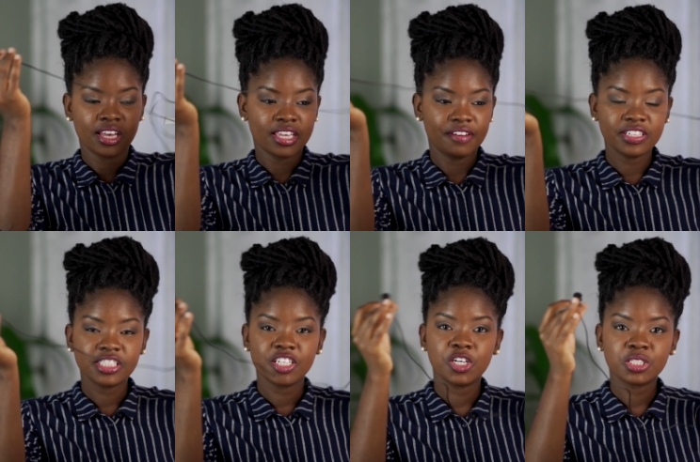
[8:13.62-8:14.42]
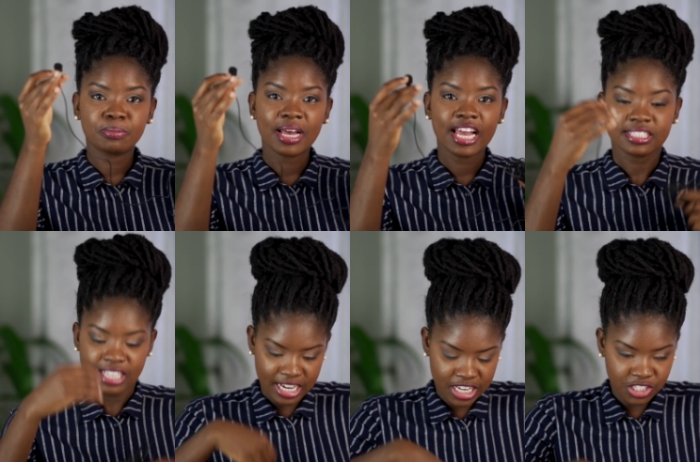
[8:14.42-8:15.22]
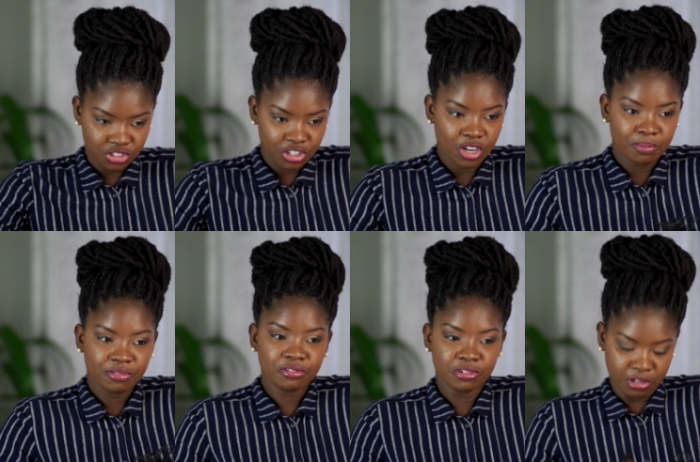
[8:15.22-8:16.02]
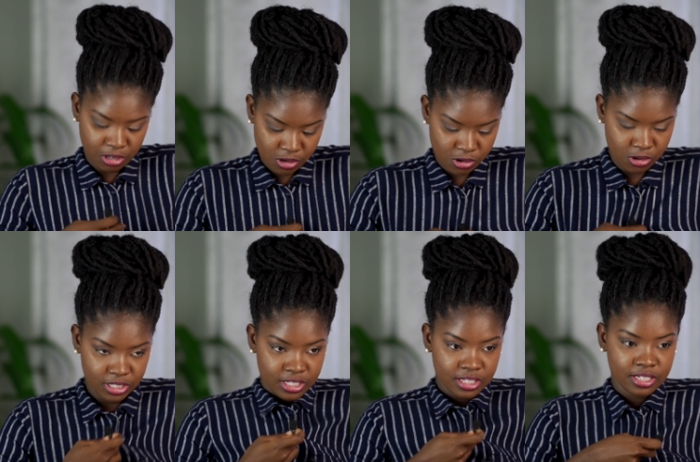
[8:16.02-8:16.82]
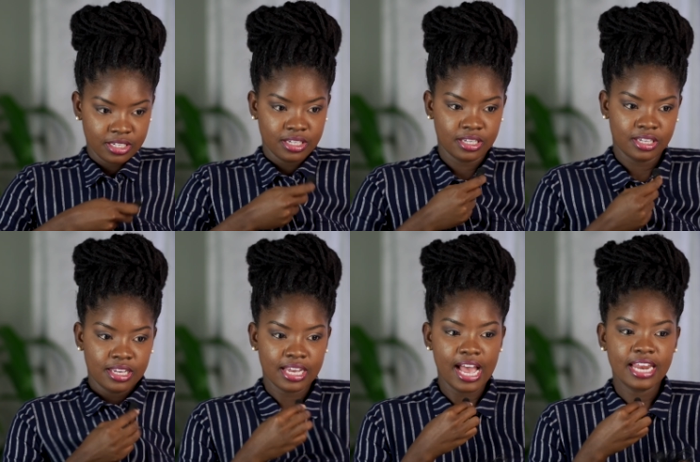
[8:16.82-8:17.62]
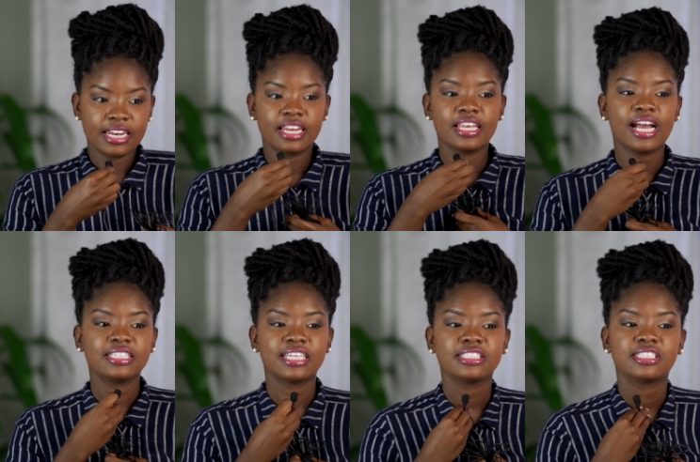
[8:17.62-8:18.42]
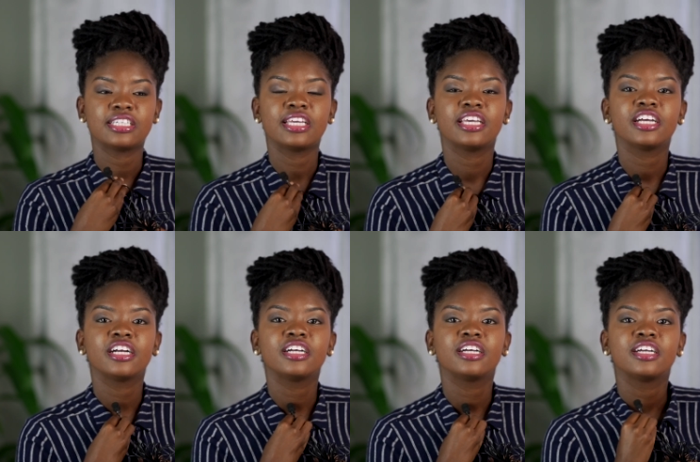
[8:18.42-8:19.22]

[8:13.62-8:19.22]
You ever see those mics that they string up through the clothes and then you attach it here?